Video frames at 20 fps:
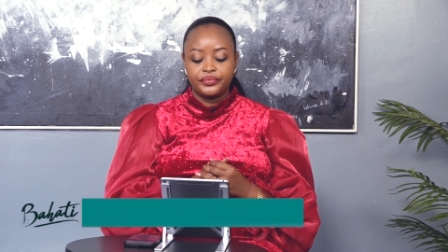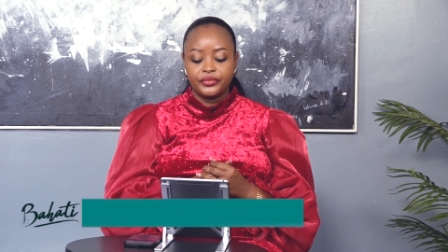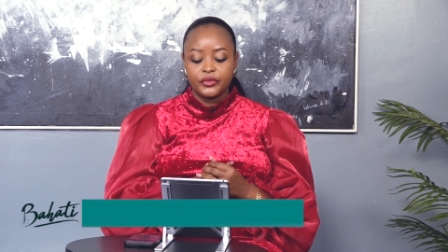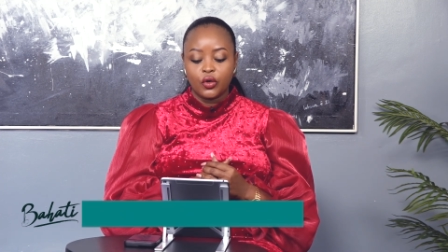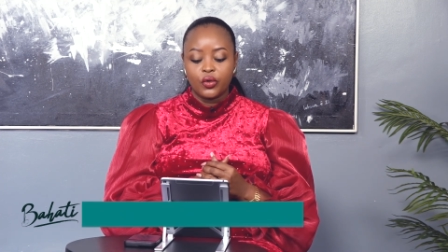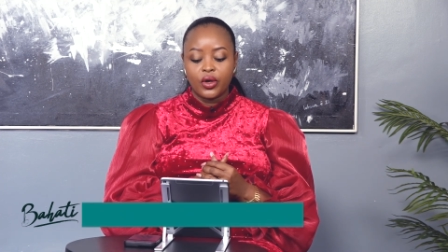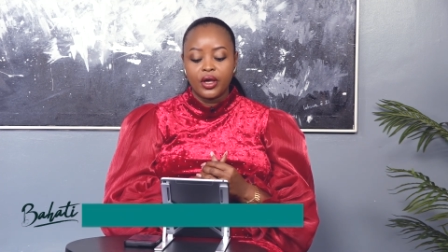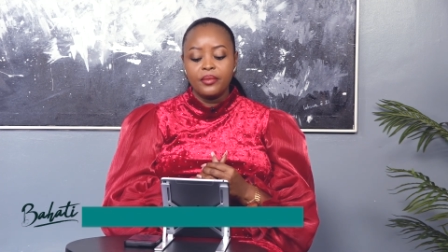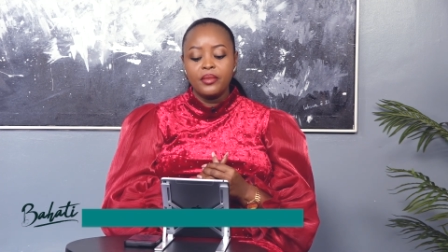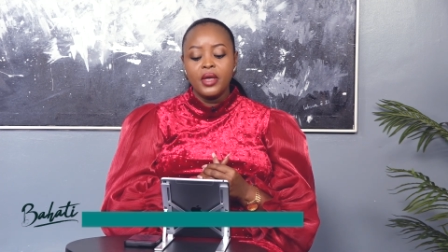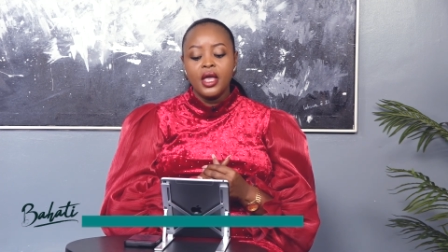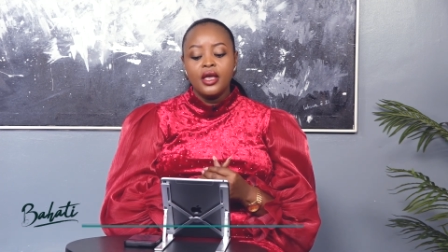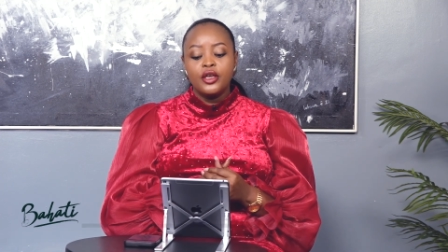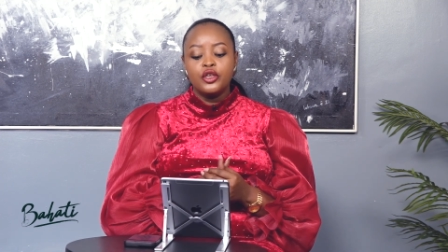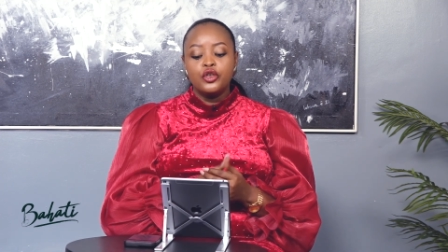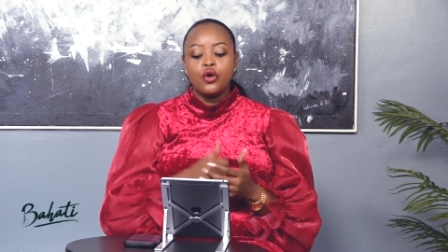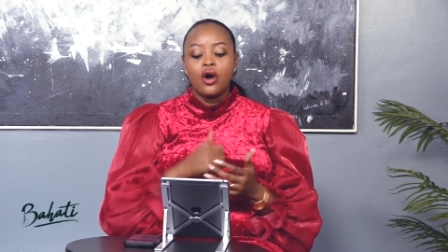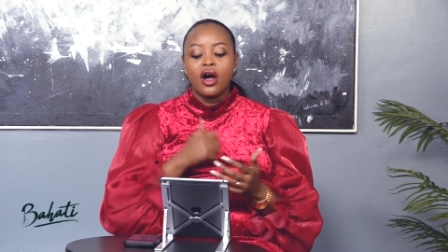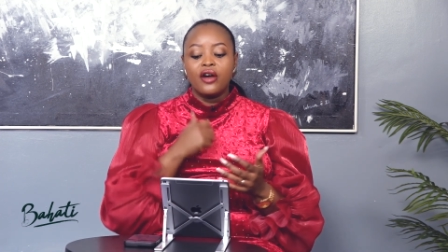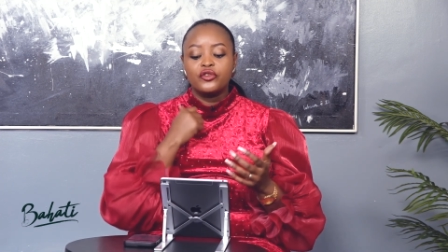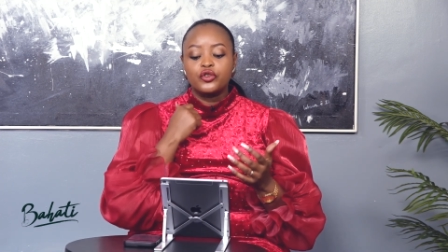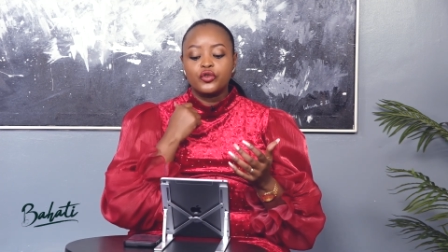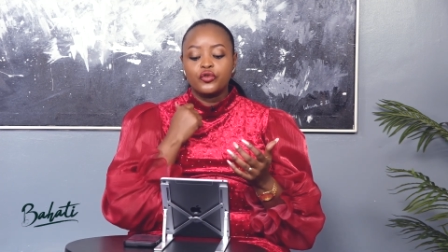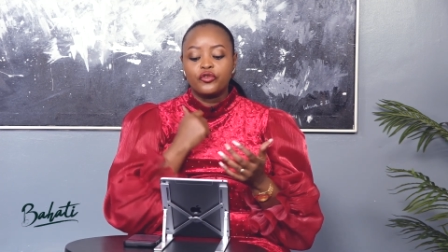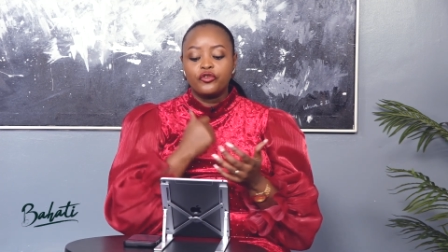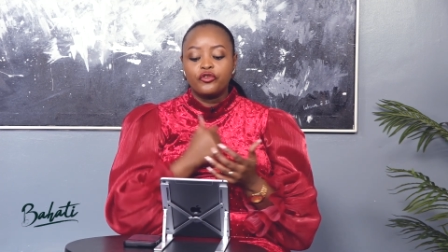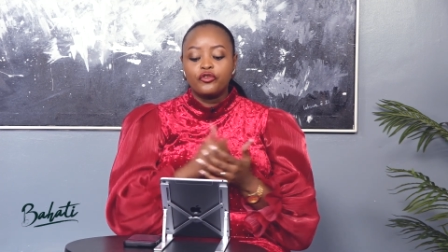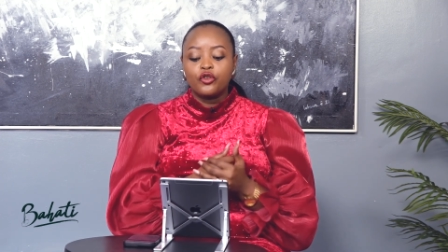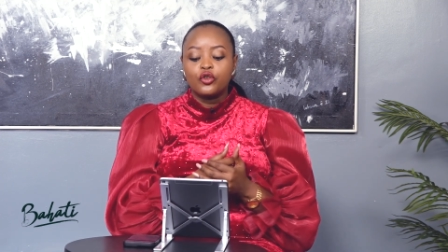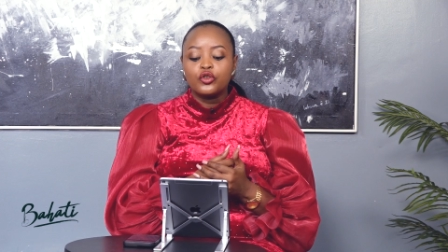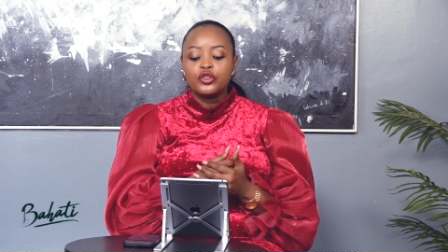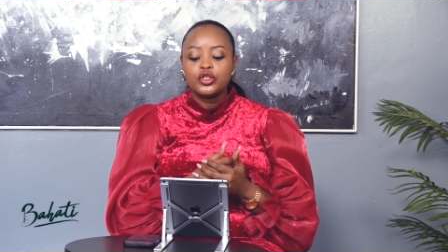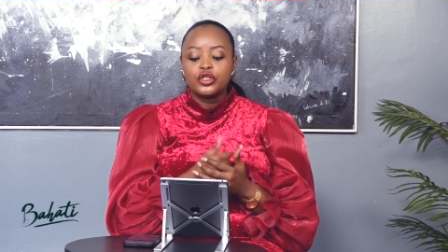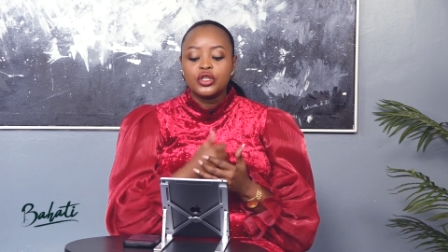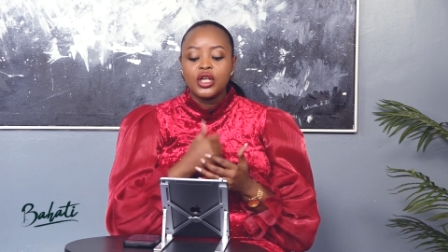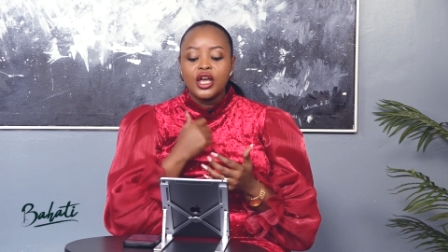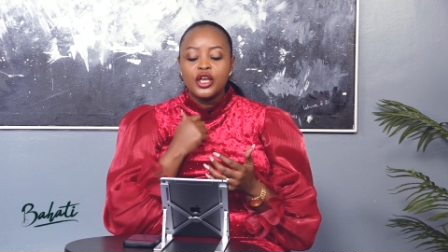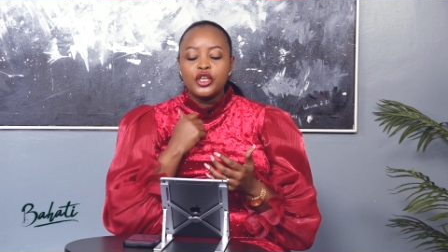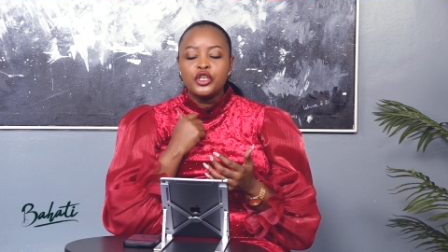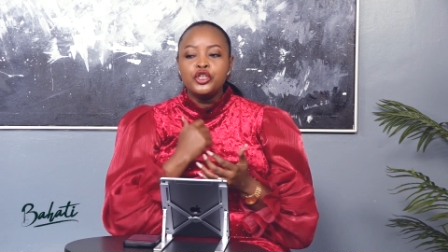okay, you have to force
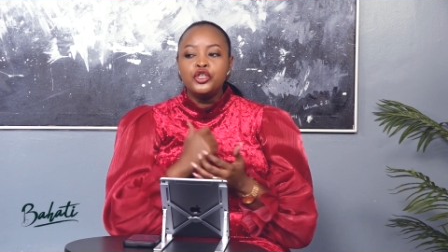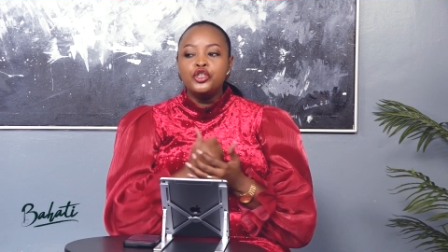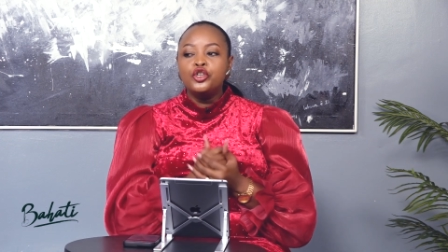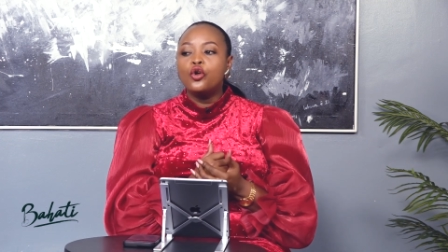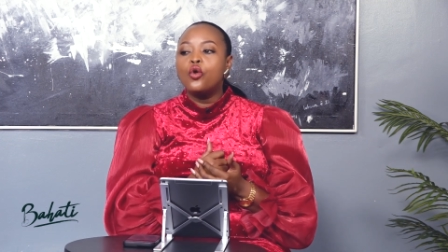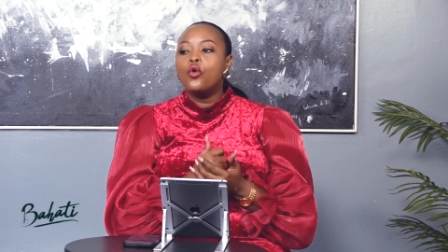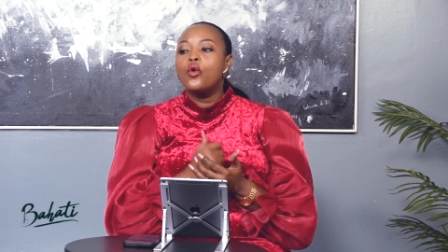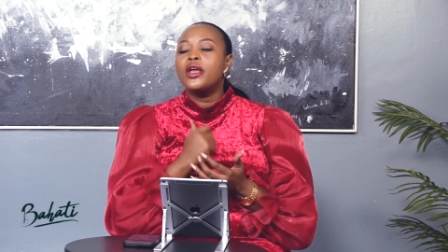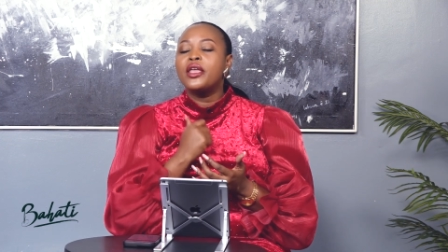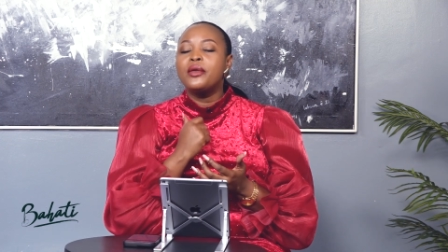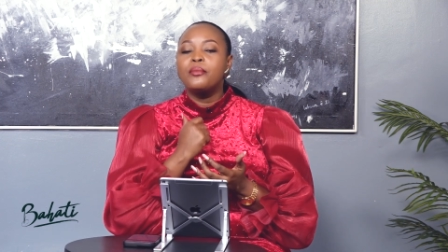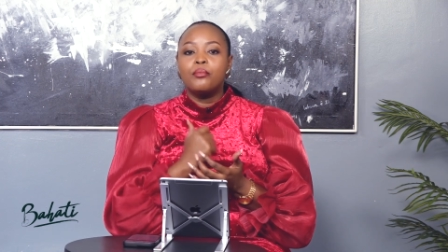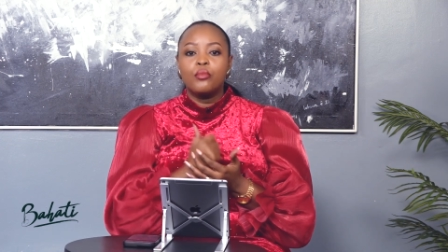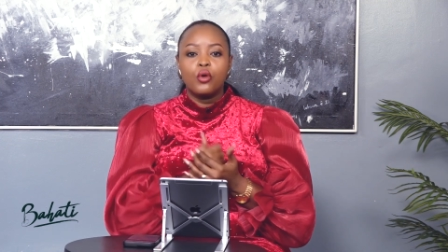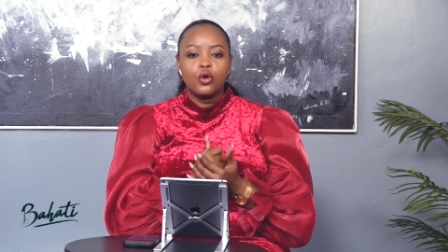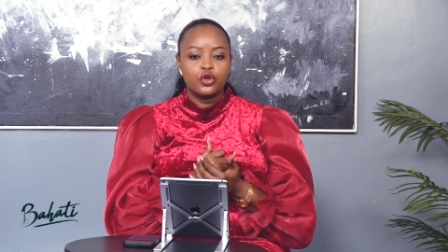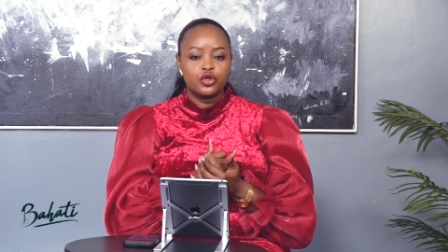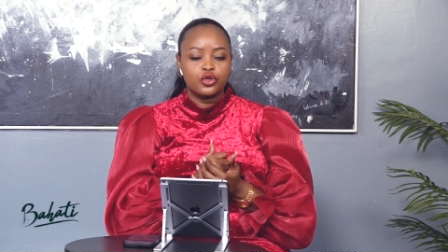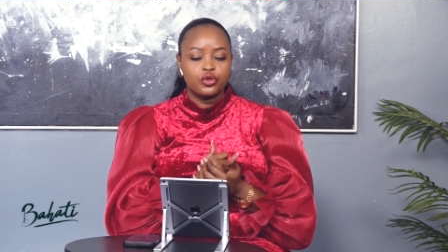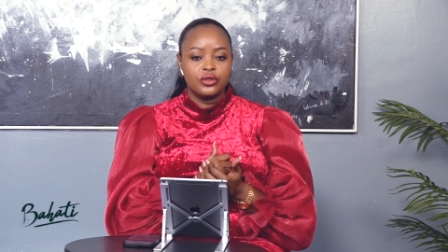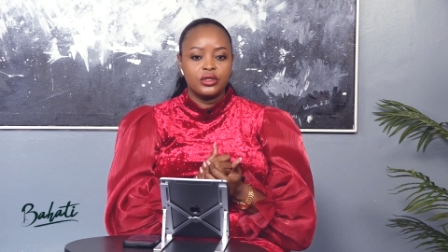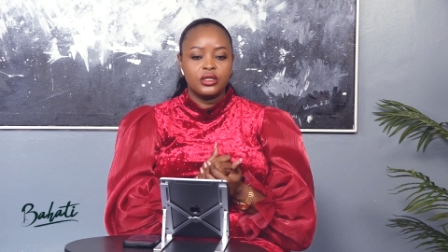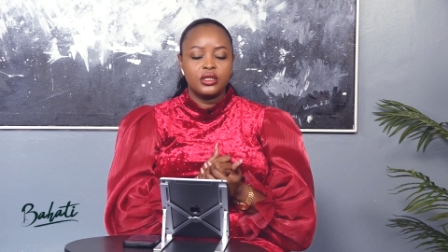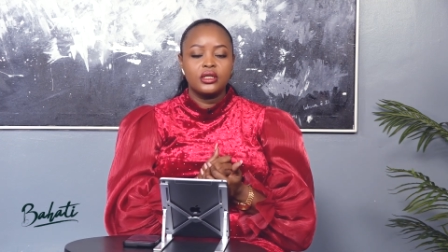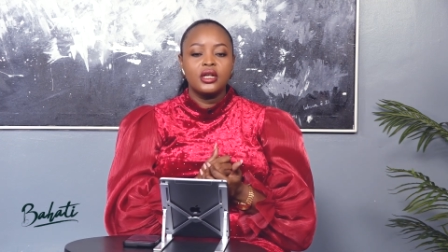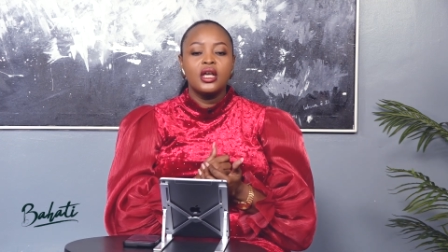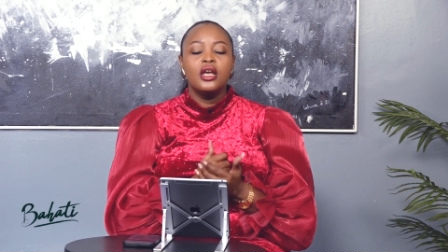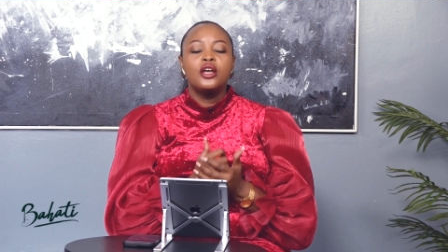your emotions